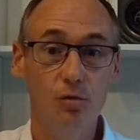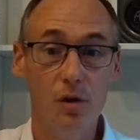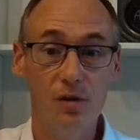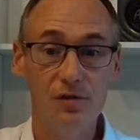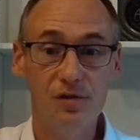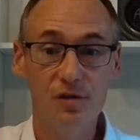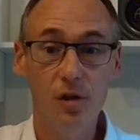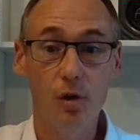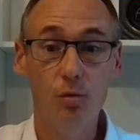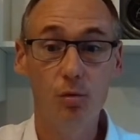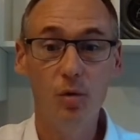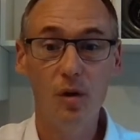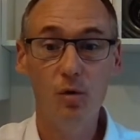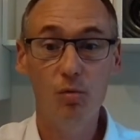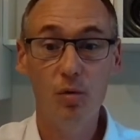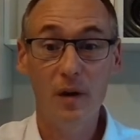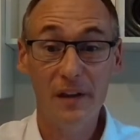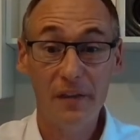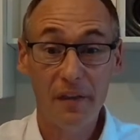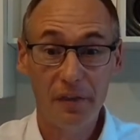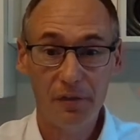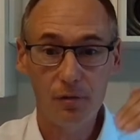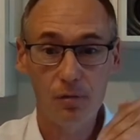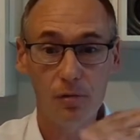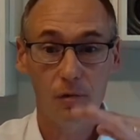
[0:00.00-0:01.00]
So we
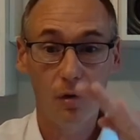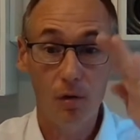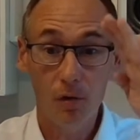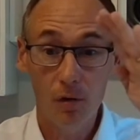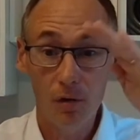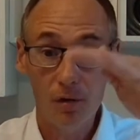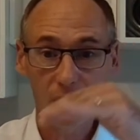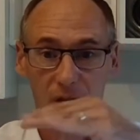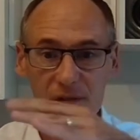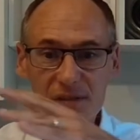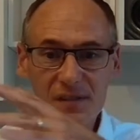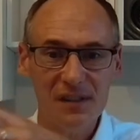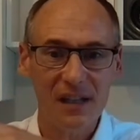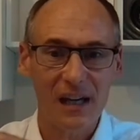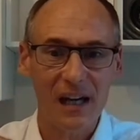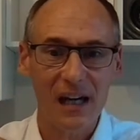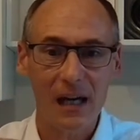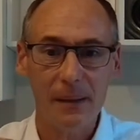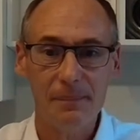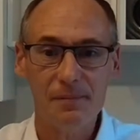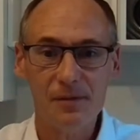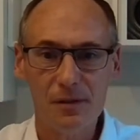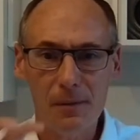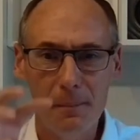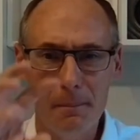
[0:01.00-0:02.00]
went through all the
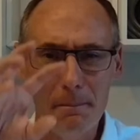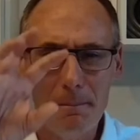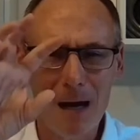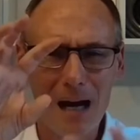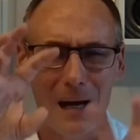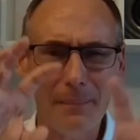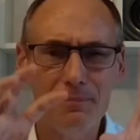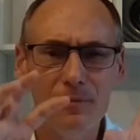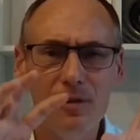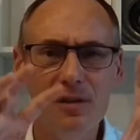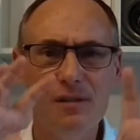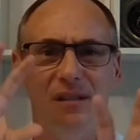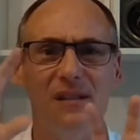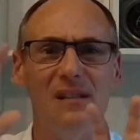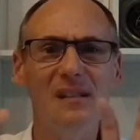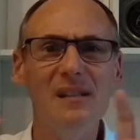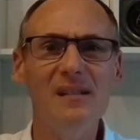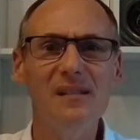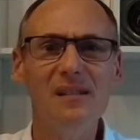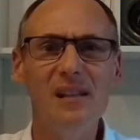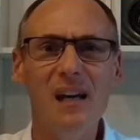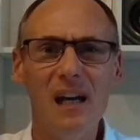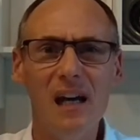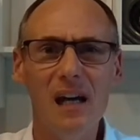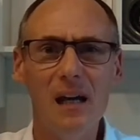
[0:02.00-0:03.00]
steps, mapped the
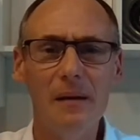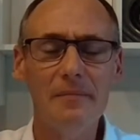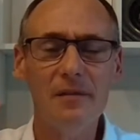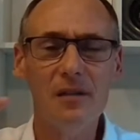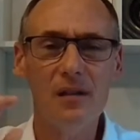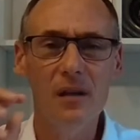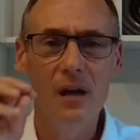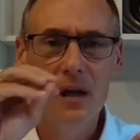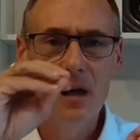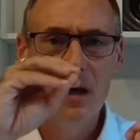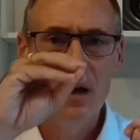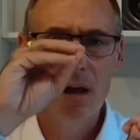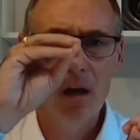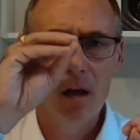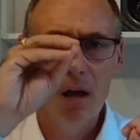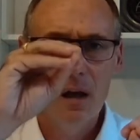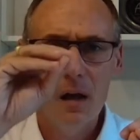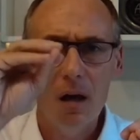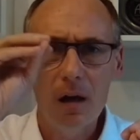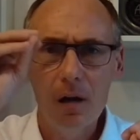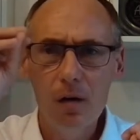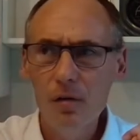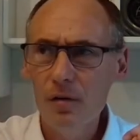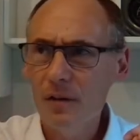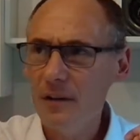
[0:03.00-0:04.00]
systems,
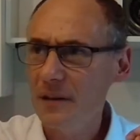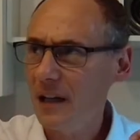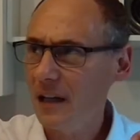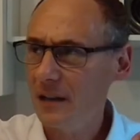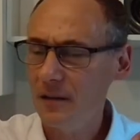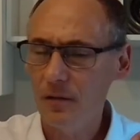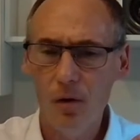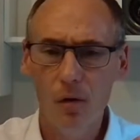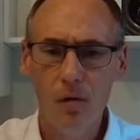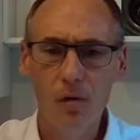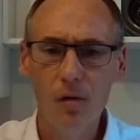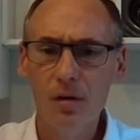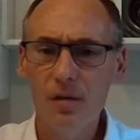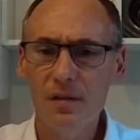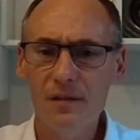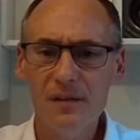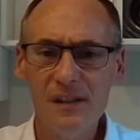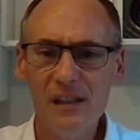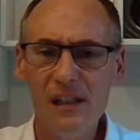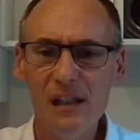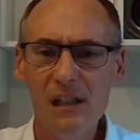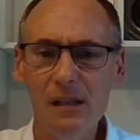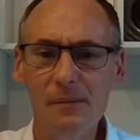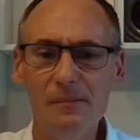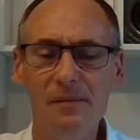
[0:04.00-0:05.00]
looked at all the
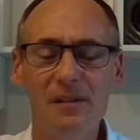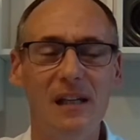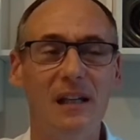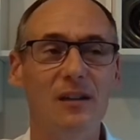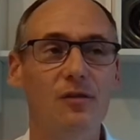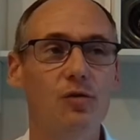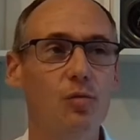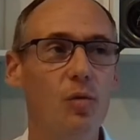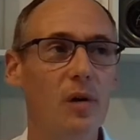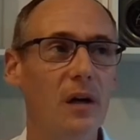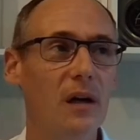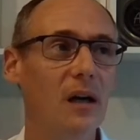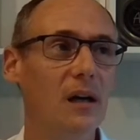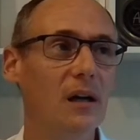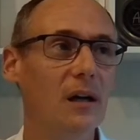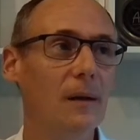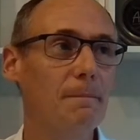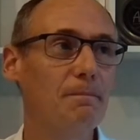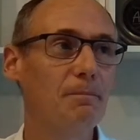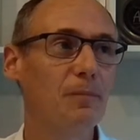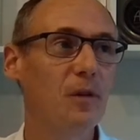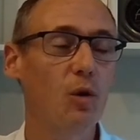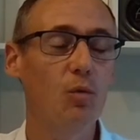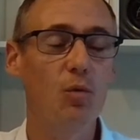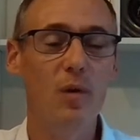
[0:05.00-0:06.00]
teams that
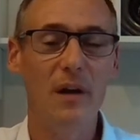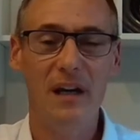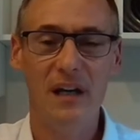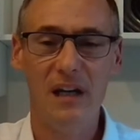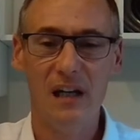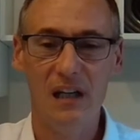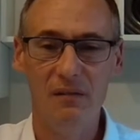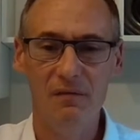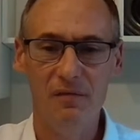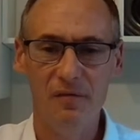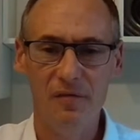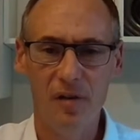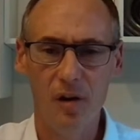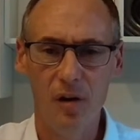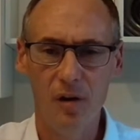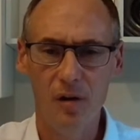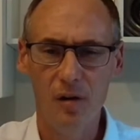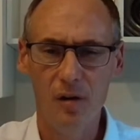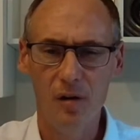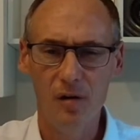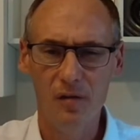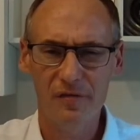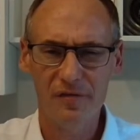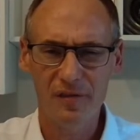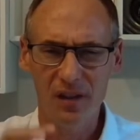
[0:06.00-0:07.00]
were
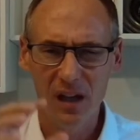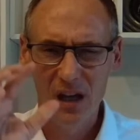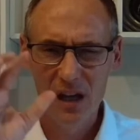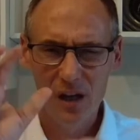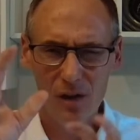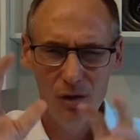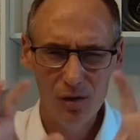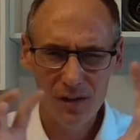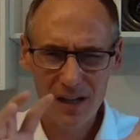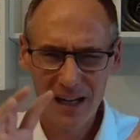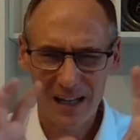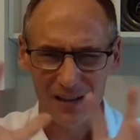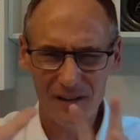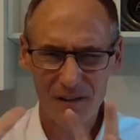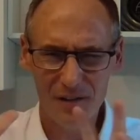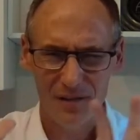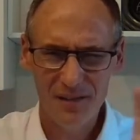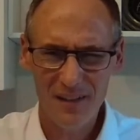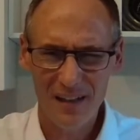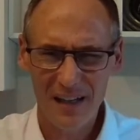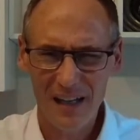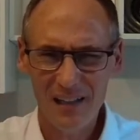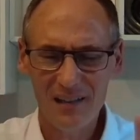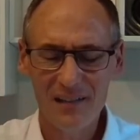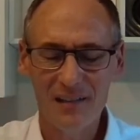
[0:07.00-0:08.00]
involved, look at the
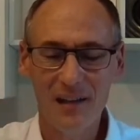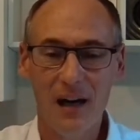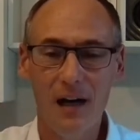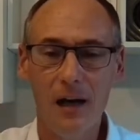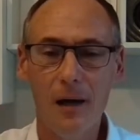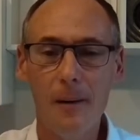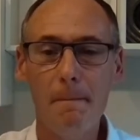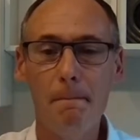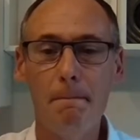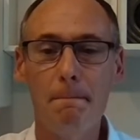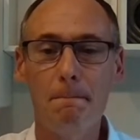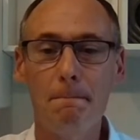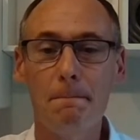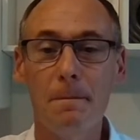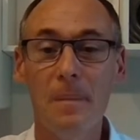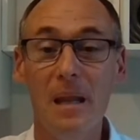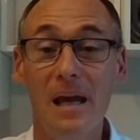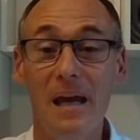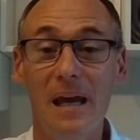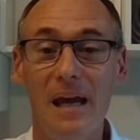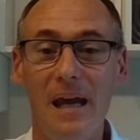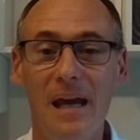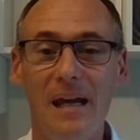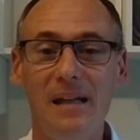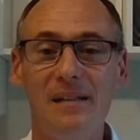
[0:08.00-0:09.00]
data,
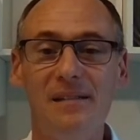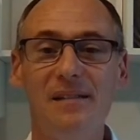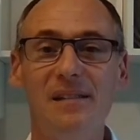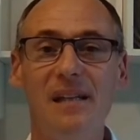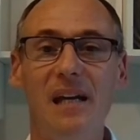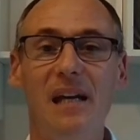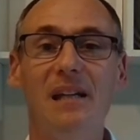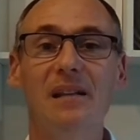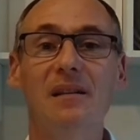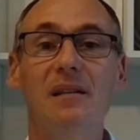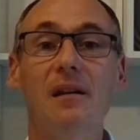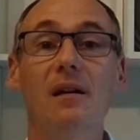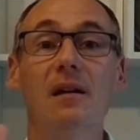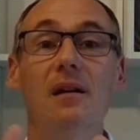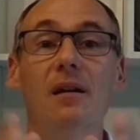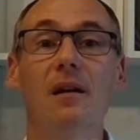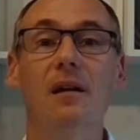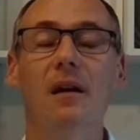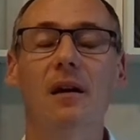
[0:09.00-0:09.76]
and then